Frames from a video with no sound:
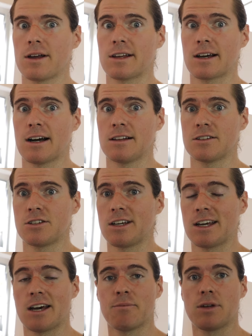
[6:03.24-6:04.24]
other colors you
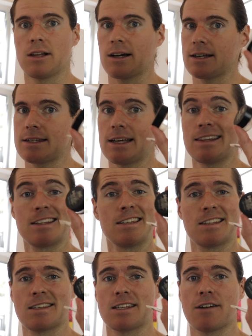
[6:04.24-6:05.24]
can get, but like I said, this
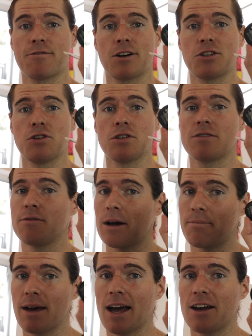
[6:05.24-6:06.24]
is the stuff I use for
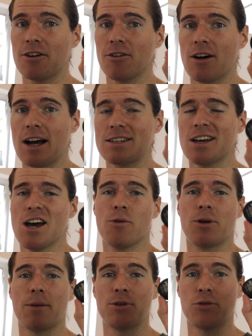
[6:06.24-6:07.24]
my panda eyes
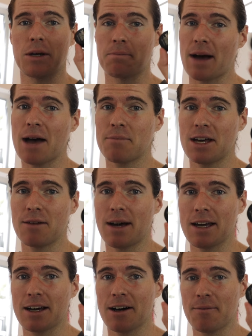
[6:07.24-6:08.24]
when I'm doing Batman
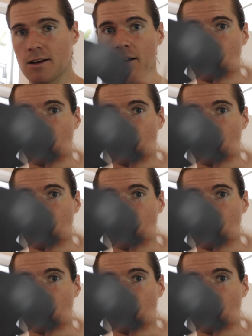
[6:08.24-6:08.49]
makeup.